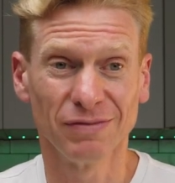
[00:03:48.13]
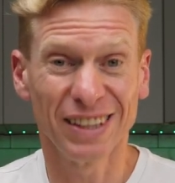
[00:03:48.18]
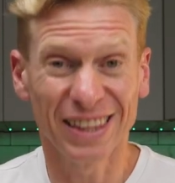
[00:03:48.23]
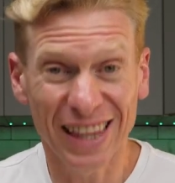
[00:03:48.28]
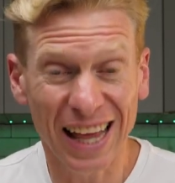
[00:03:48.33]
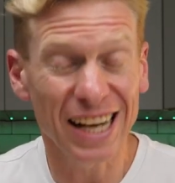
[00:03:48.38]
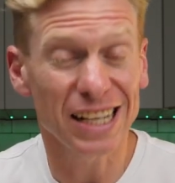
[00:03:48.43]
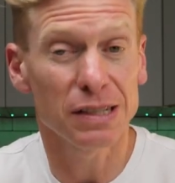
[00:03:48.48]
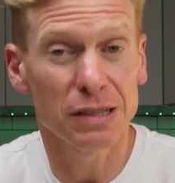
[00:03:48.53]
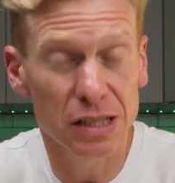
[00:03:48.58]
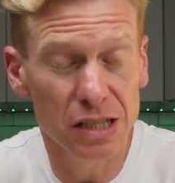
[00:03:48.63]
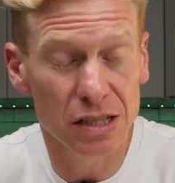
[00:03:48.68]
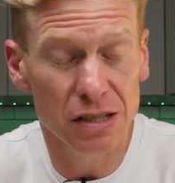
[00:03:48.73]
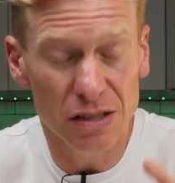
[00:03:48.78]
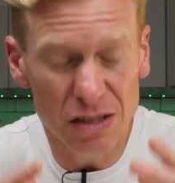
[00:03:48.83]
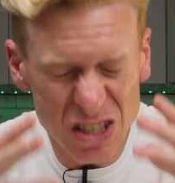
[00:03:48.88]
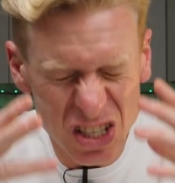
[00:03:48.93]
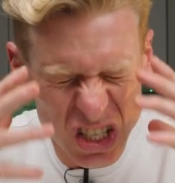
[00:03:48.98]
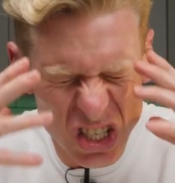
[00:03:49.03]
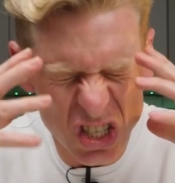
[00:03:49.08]
That's
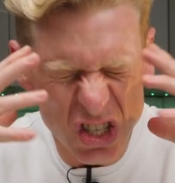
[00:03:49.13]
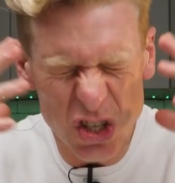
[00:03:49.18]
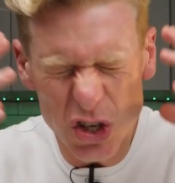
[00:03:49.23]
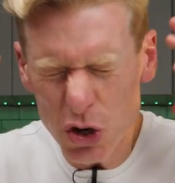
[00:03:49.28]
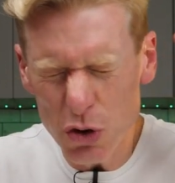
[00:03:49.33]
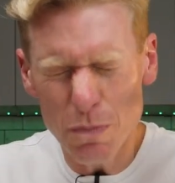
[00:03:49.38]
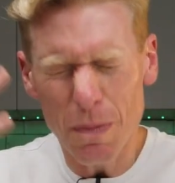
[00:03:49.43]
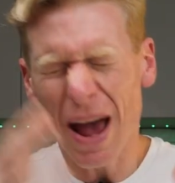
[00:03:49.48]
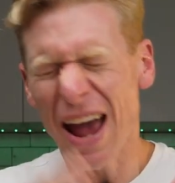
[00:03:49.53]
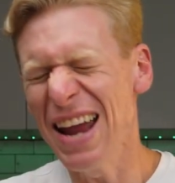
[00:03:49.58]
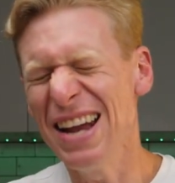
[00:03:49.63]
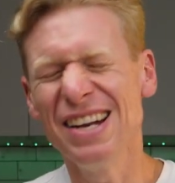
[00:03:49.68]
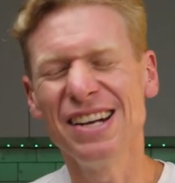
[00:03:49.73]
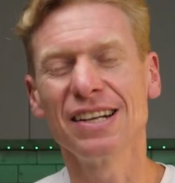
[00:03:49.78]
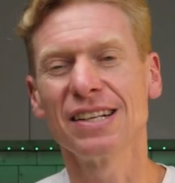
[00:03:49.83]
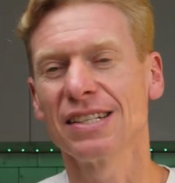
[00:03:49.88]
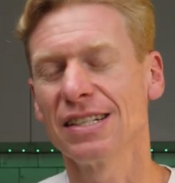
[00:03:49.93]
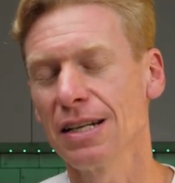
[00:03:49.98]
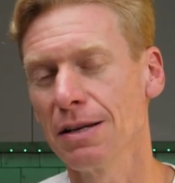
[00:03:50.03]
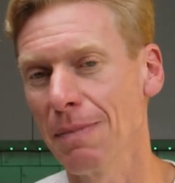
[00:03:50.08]

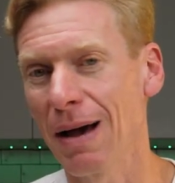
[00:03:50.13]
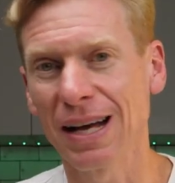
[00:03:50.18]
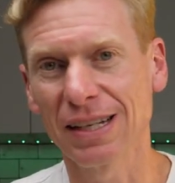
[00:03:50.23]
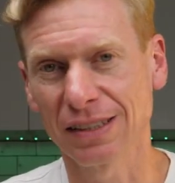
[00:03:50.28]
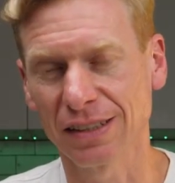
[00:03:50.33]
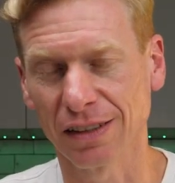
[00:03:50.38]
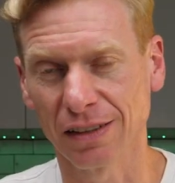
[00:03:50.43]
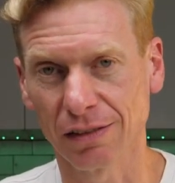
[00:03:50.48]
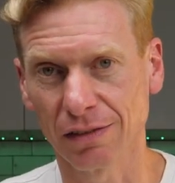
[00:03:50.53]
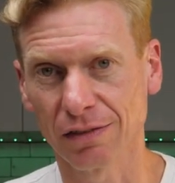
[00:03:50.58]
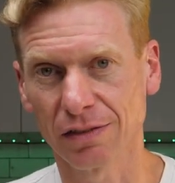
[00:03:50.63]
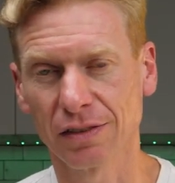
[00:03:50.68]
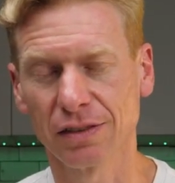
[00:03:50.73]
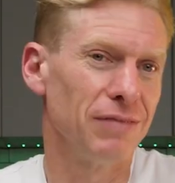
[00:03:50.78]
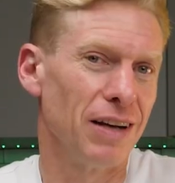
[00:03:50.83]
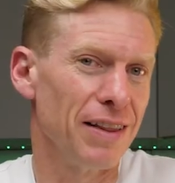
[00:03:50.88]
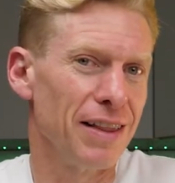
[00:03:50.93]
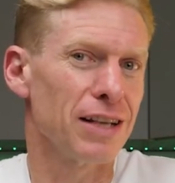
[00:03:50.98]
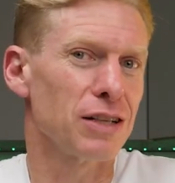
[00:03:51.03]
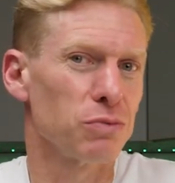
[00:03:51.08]
stupendously massive.
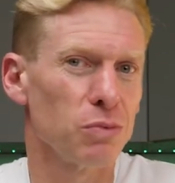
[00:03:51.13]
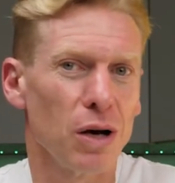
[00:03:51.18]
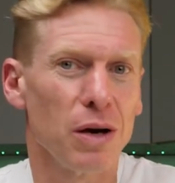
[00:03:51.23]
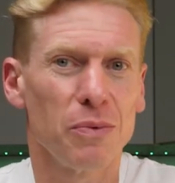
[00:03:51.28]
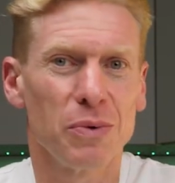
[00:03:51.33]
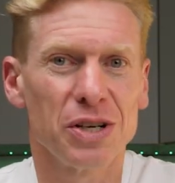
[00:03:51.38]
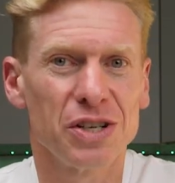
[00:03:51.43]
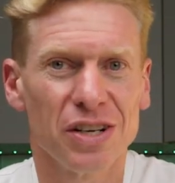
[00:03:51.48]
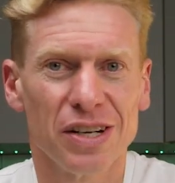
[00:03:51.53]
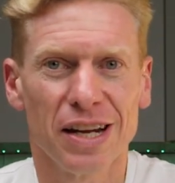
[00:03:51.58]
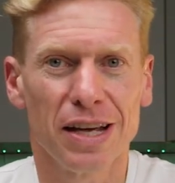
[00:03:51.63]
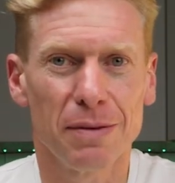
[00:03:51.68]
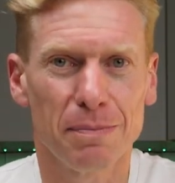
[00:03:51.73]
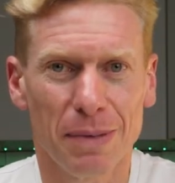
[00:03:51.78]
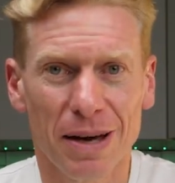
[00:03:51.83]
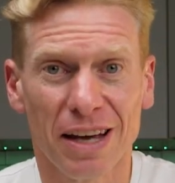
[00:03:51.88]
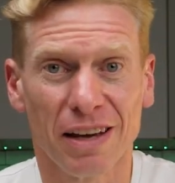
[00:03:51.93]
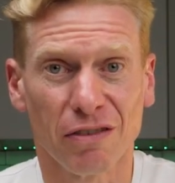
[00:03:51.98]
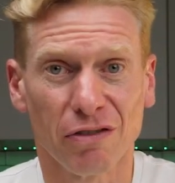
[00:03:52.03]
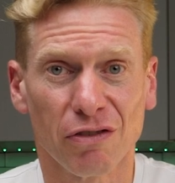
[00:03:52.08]
And that's why we shouldn't eat
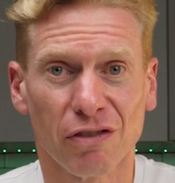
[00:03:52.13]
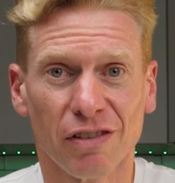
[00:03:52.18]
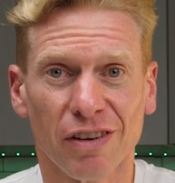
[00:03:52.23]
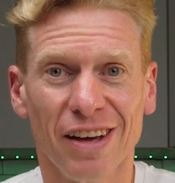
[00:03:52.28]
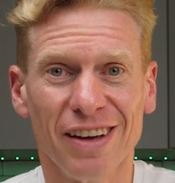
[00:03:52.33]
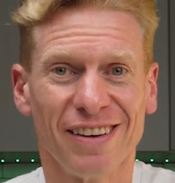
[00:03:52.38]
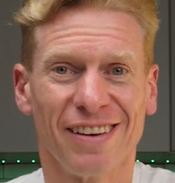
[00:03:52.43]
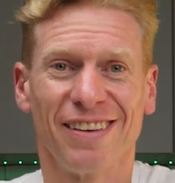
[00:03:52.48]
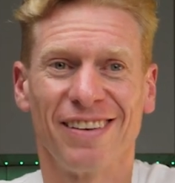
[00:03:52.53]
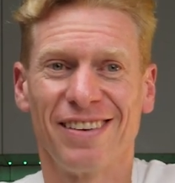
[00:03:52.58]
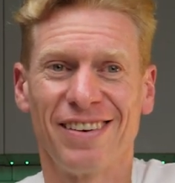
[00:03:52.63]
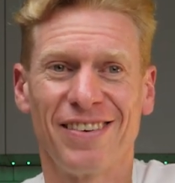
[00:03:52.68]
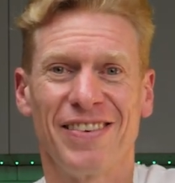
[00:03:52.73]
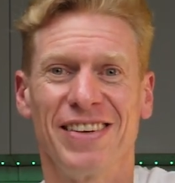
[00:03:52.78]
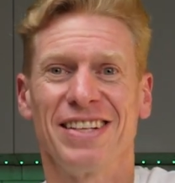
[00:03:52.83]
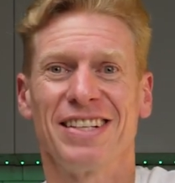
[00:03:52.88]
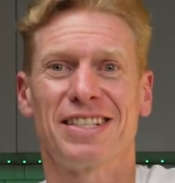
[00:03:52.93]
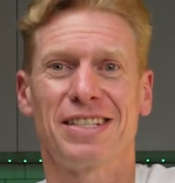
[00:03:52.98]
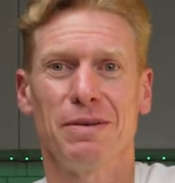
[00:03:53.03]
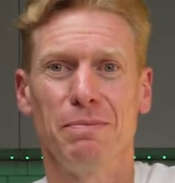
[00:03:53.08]
beef.
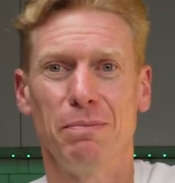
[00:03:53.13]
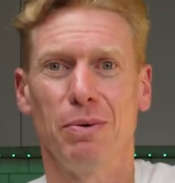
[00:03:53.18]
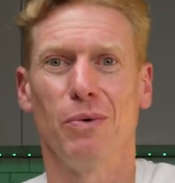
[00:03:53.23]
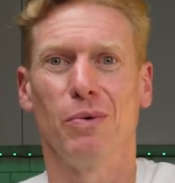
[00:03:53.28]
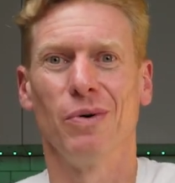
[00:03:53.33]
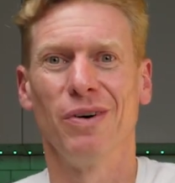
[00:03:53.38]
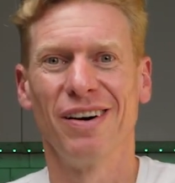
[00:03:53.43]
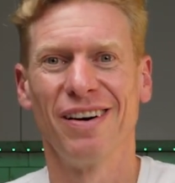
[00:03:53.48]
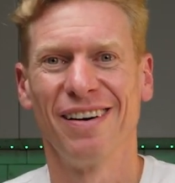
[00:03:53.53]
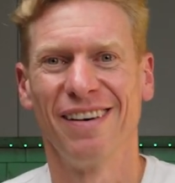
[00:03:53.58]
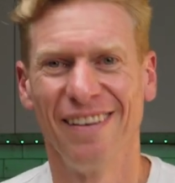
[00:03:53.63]
It's simple.